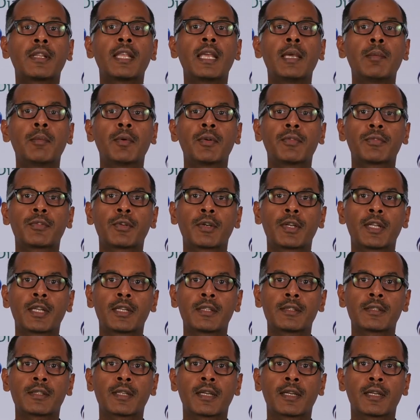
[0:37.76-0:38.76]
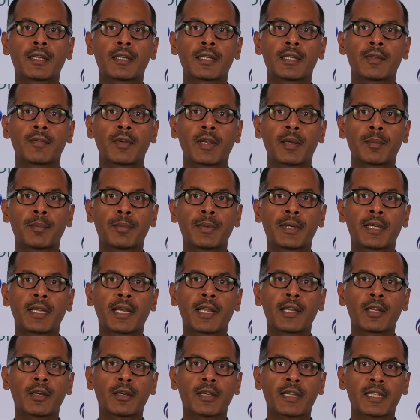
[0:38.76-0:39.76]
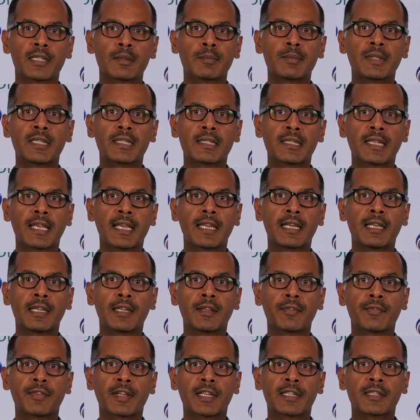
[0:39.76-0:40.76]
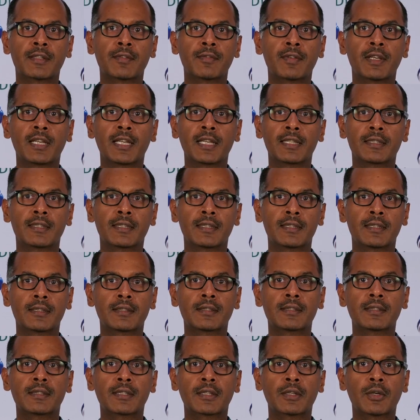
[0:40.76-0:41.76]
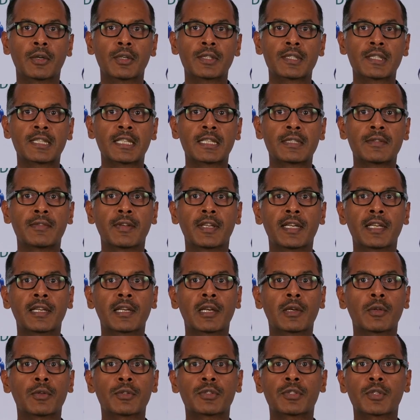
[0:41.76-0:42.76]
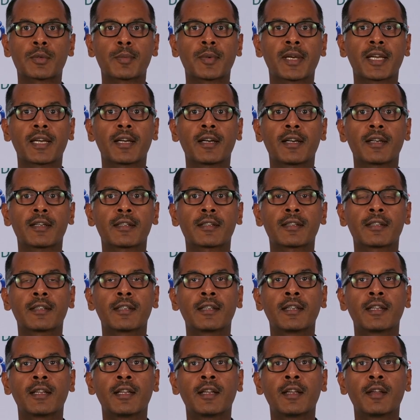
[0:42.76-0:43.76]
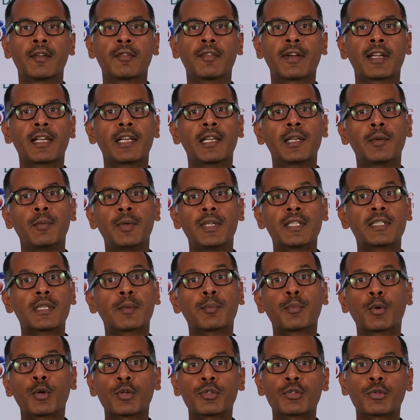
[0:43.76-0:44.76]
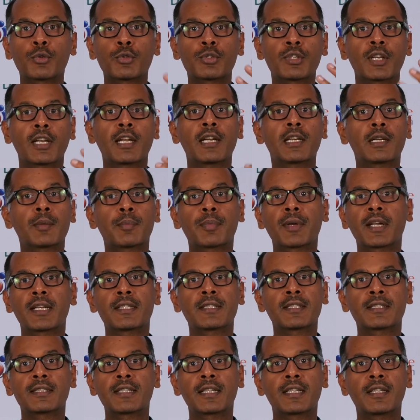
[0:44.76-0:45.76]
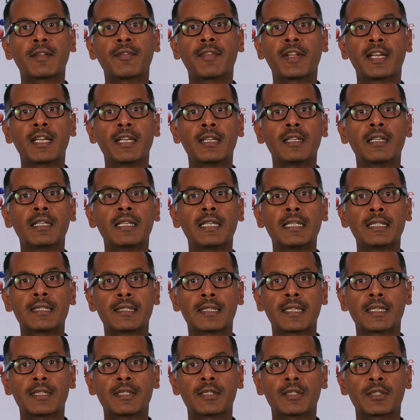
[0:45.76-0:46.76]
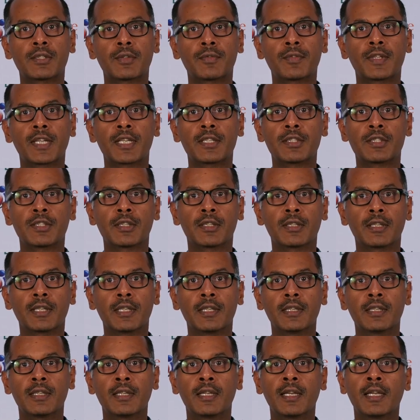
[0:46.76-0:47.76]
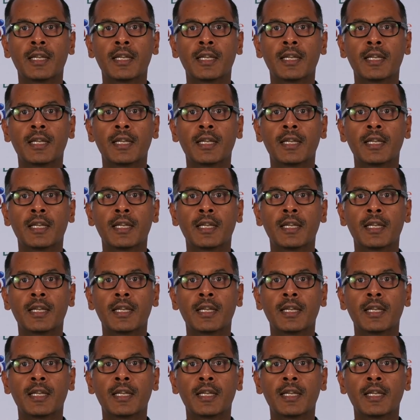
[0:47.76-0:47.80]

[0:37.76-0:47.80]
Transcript: theme of today's uh, development dialogue has been scaling effectively. I think this is a cause that's very close to my heart. Finally, we support social enterprises at the very early stages of their journey.